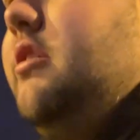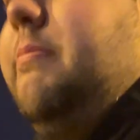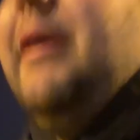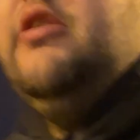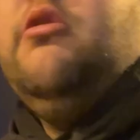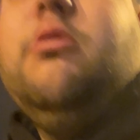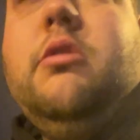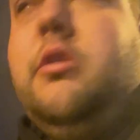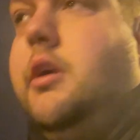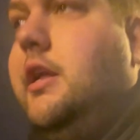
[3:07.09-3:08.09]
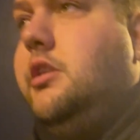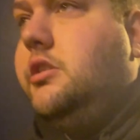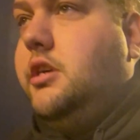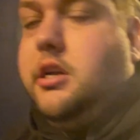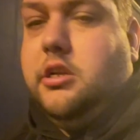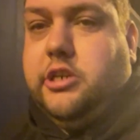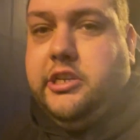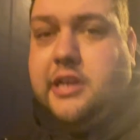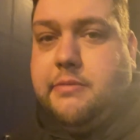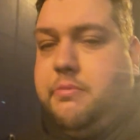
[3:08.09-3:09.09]
back door and
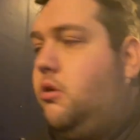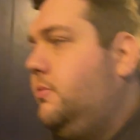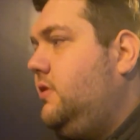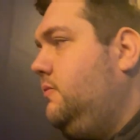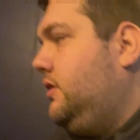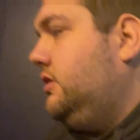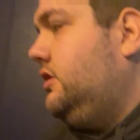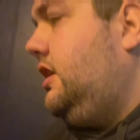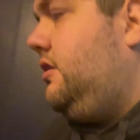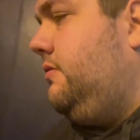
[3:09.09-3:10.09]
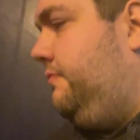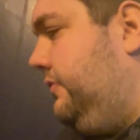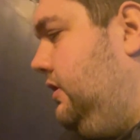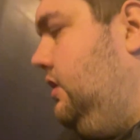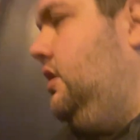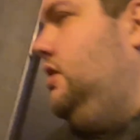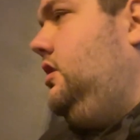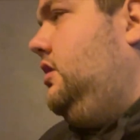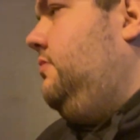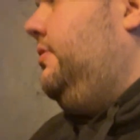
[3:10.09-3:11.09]
change that bulb, and then we're good to go.
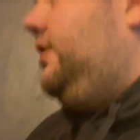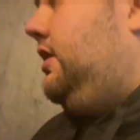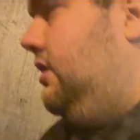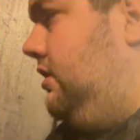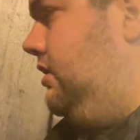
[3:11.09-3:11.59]
But